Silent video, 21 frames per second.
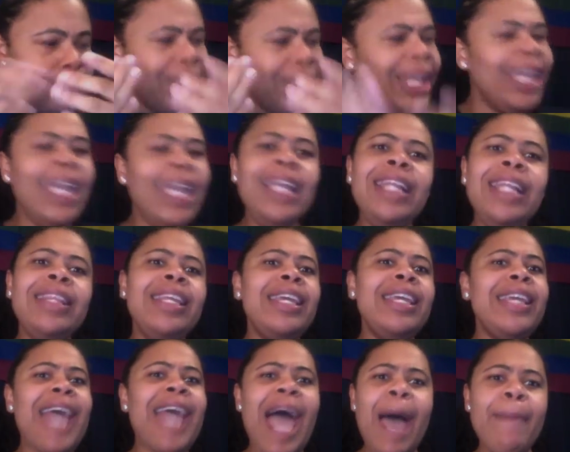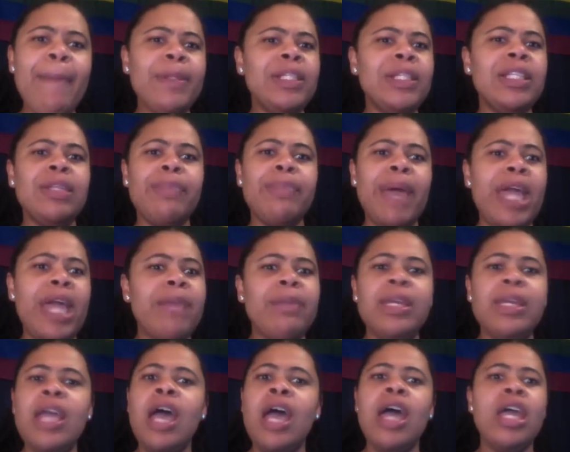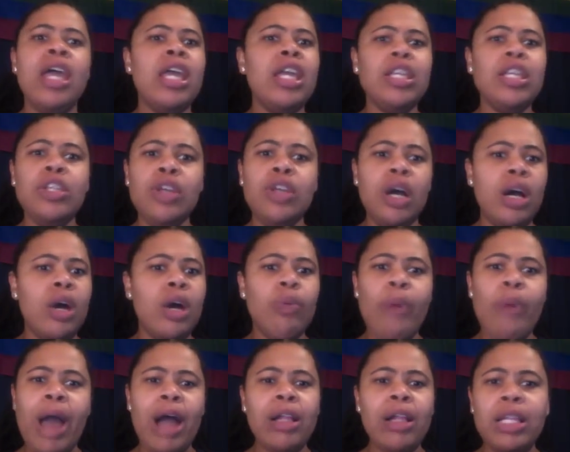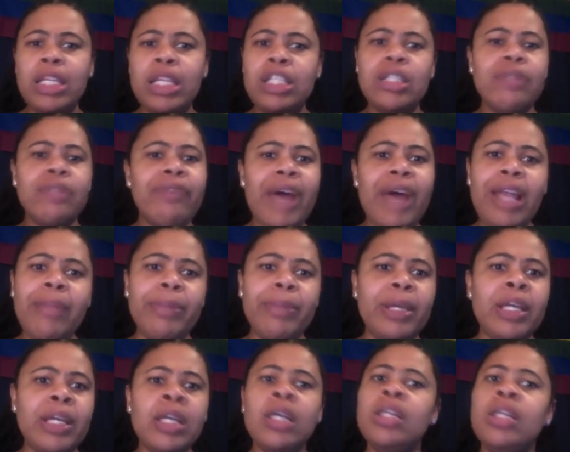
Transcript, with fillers: anything can happen to the baby and uh, while it's developing